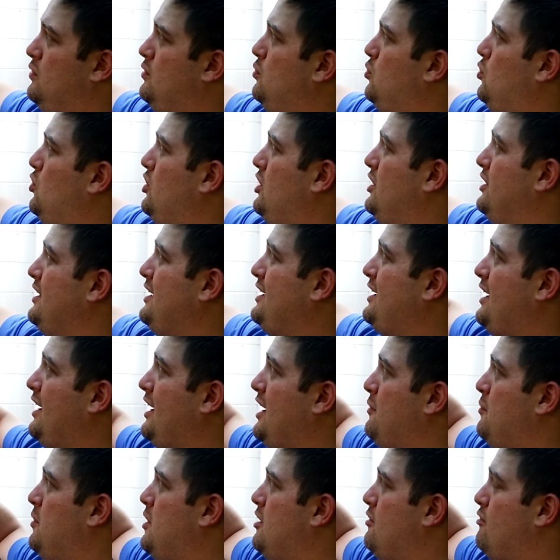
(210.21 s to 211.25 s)
water leaking
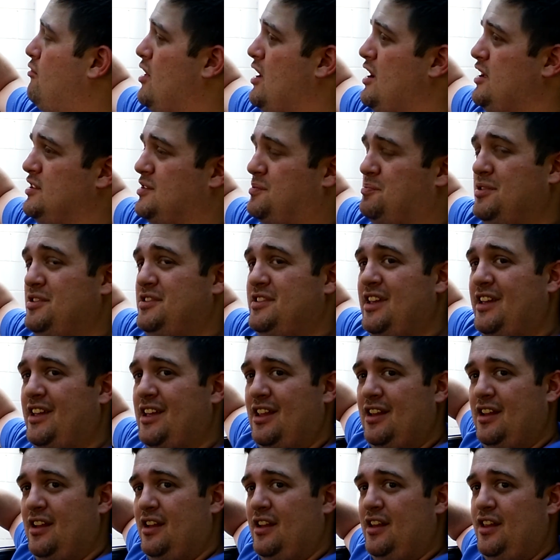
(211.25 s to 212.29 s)
in when it rains,
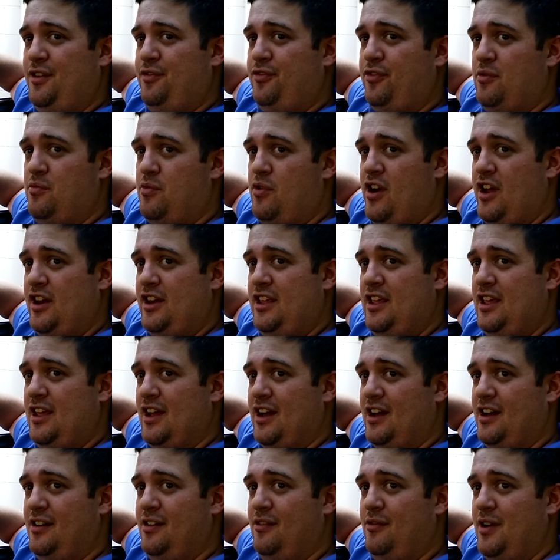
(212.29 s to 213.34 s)
particularly from right
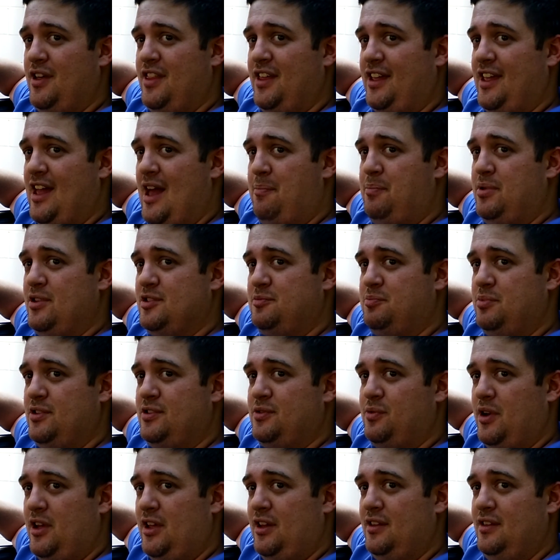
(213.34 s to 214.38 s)
here, where the gap is
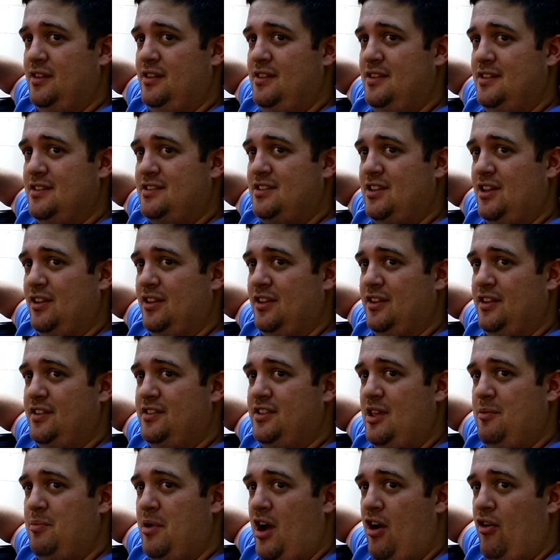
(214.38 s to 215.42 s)
between the seal on the
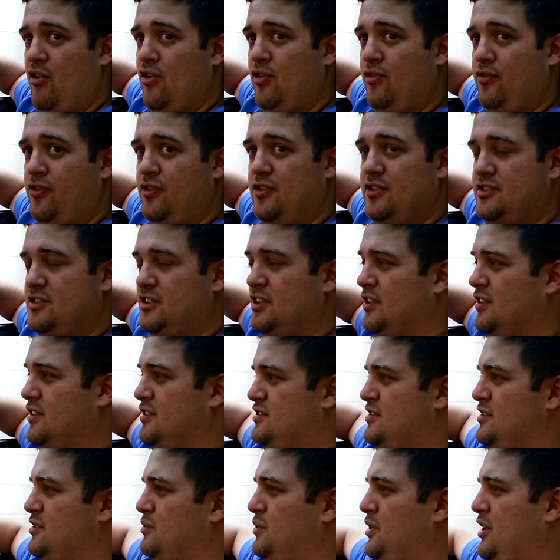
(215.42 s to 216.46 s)
T-bar roof and the
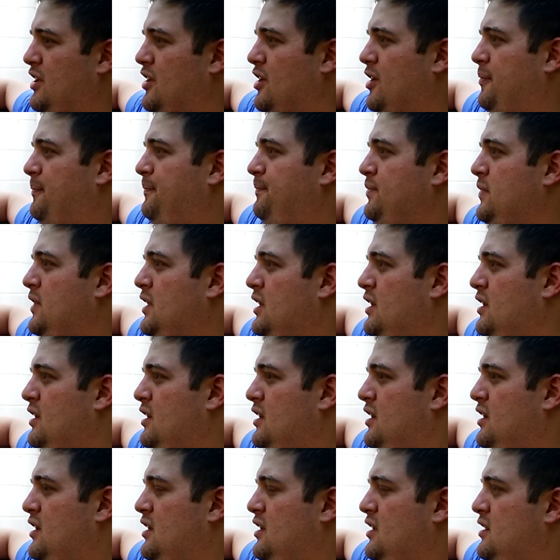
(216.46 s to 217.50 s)
sealers in the window.
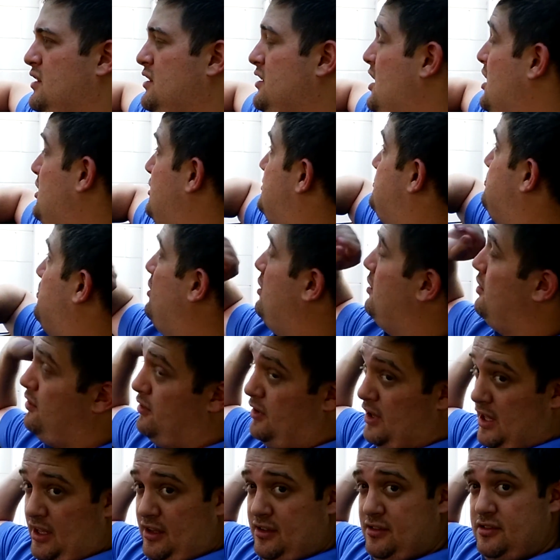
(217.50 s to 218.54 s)
The other spot of the
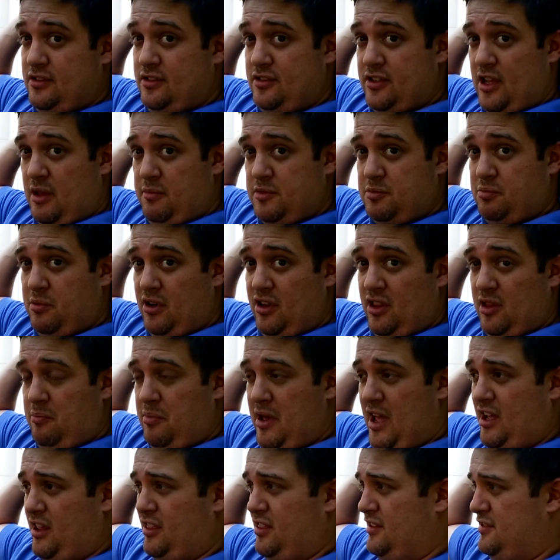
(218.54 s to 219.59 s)
leak is the same spot at the
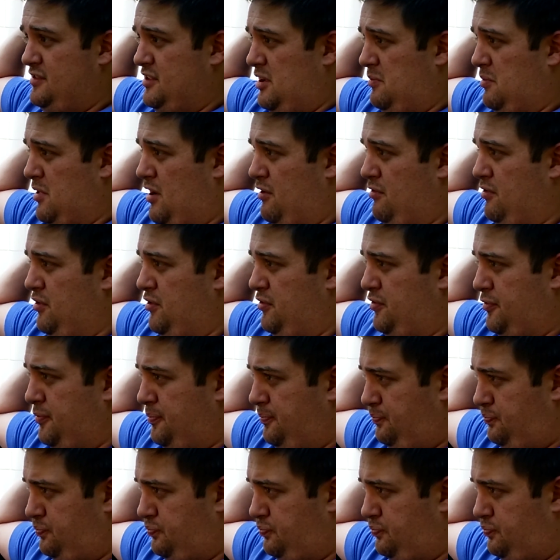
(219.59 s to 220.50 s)
back of the T-bar roof.